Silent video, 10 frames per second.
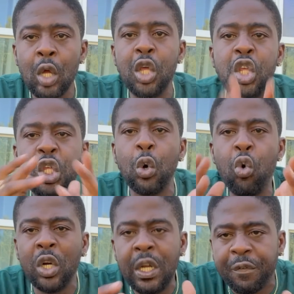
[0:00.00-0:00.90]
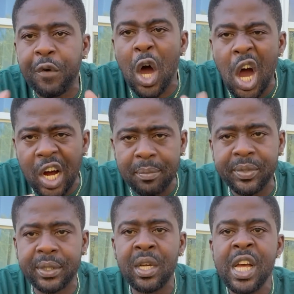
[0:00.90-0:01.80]

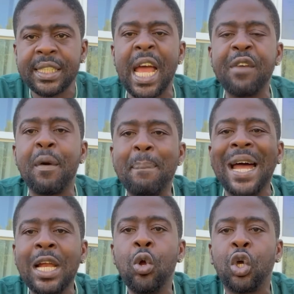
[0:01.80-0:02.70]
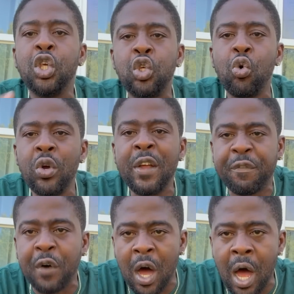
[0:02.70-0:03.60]
Uniforms. So everybody look
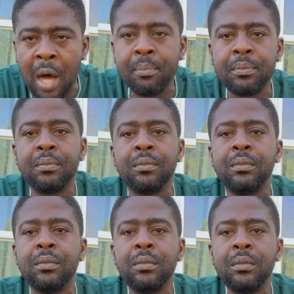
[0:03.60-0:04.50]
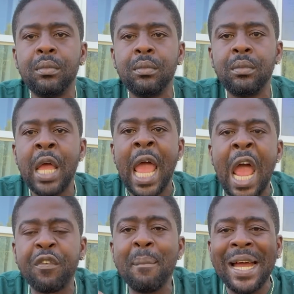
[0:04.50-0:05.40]
uniform.
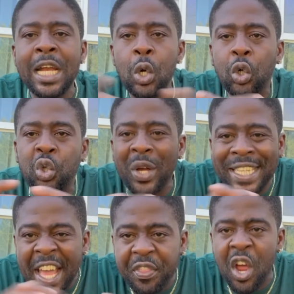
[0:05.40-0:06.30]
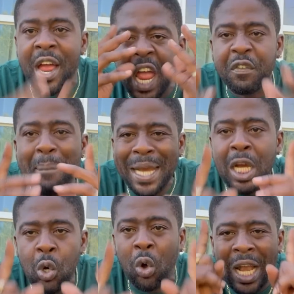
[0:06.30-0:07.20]
Everybody look together. Everybody
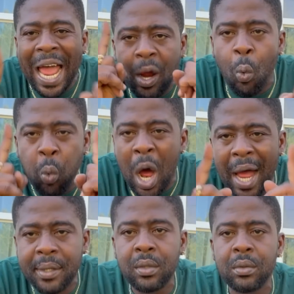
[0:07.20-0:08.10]
look like one.